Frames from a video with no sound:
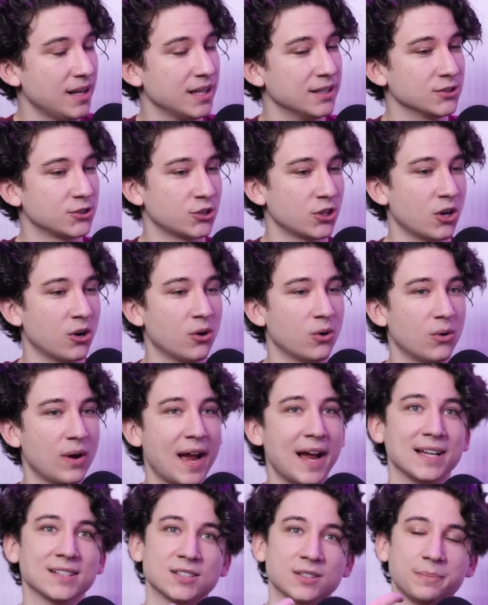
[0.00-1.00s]
And so
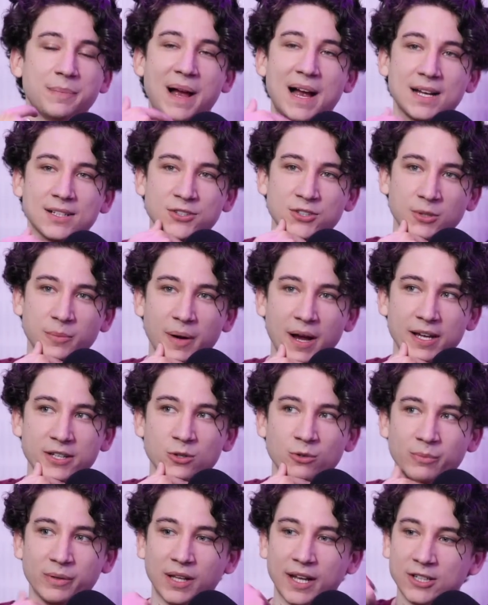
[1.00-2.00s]
as a passerby,
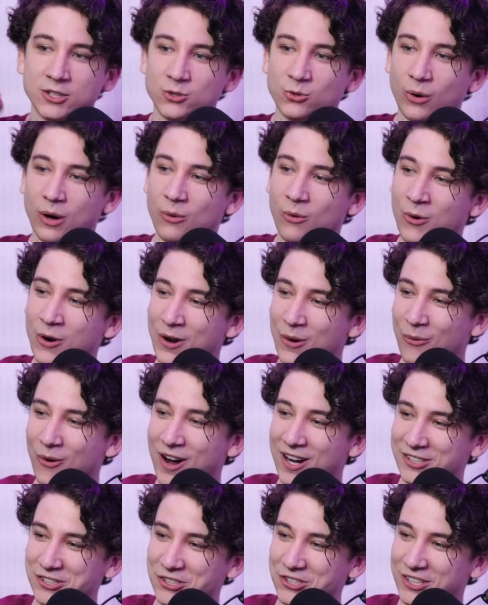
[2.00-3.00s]
you'd be like, "Do I want to
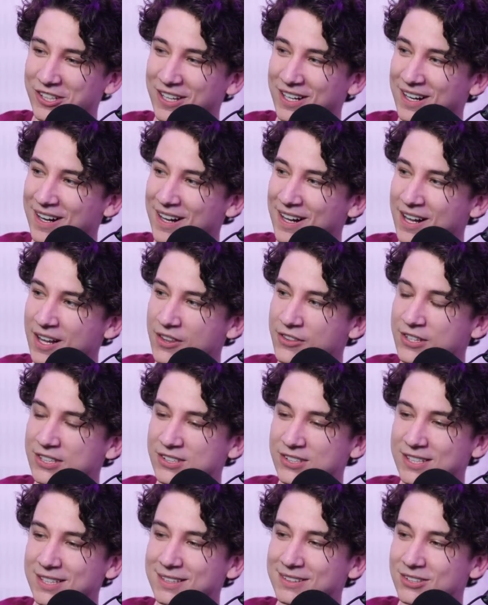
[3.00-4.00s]
watch
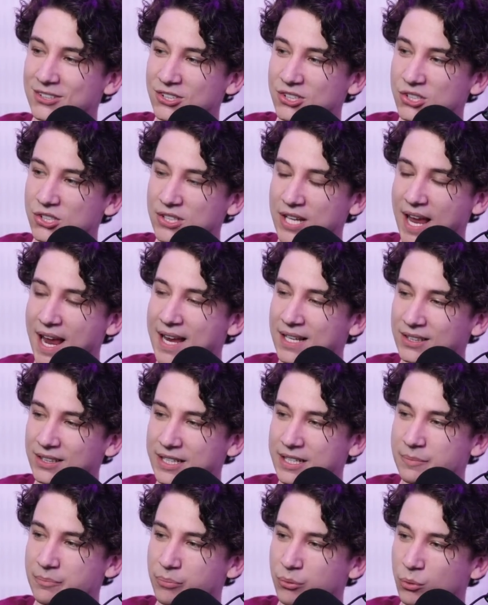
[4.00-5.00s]
this
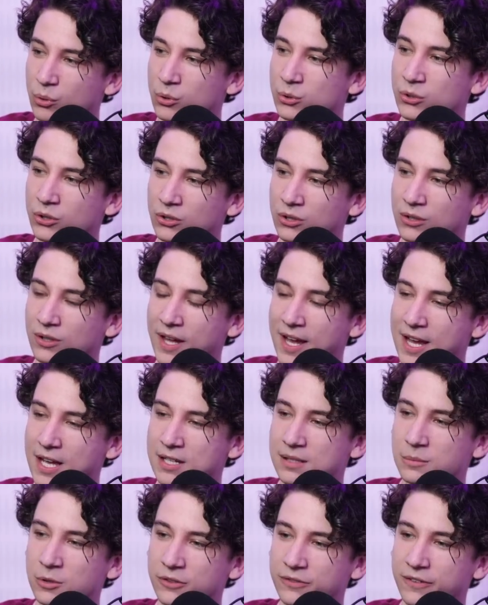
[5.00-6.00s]
insanely brutal
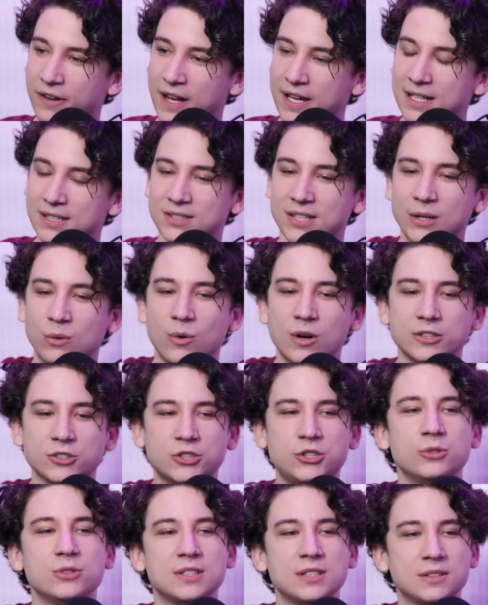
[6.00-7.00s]
animal fight?" It's like
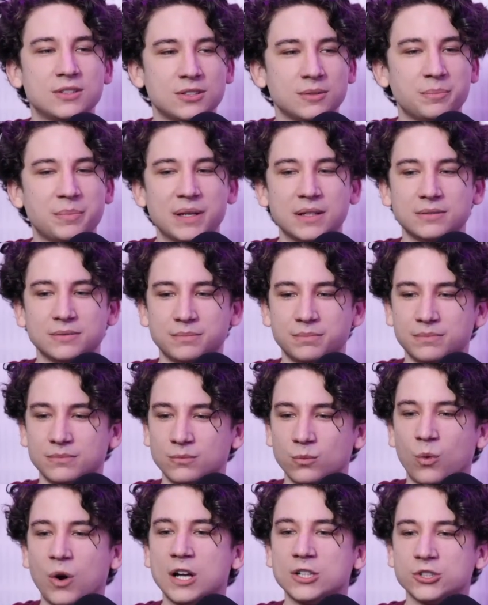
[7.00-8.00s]
choosing to
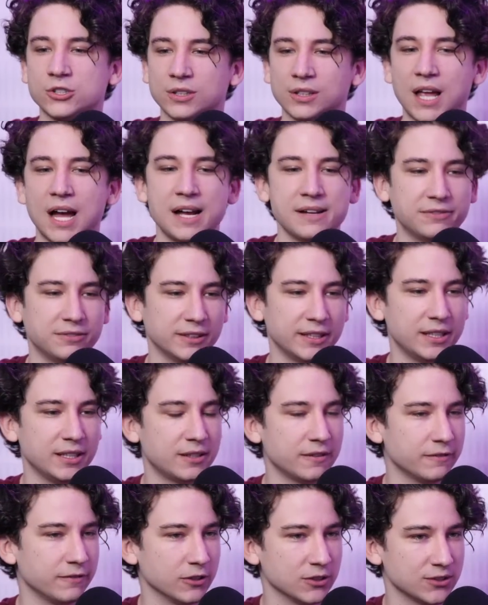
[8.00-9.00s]
watch Live Leak
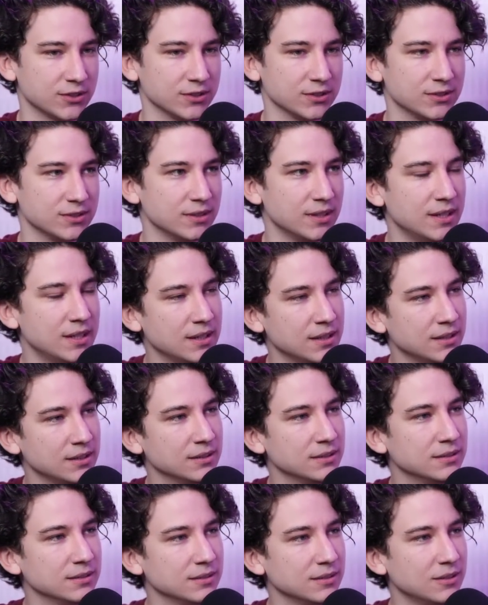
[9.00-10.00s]
versus
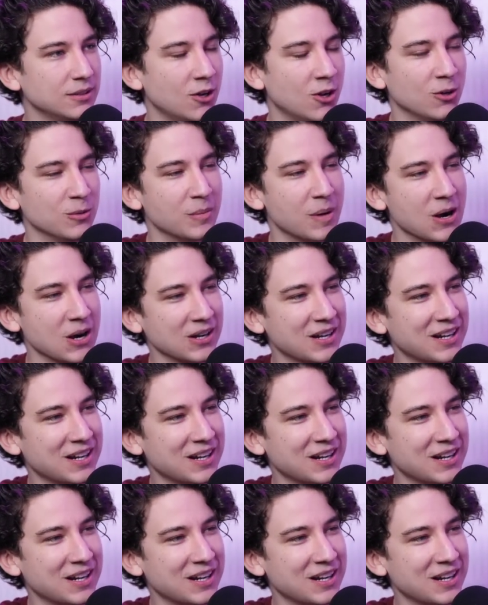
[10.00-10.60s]
Hallmark.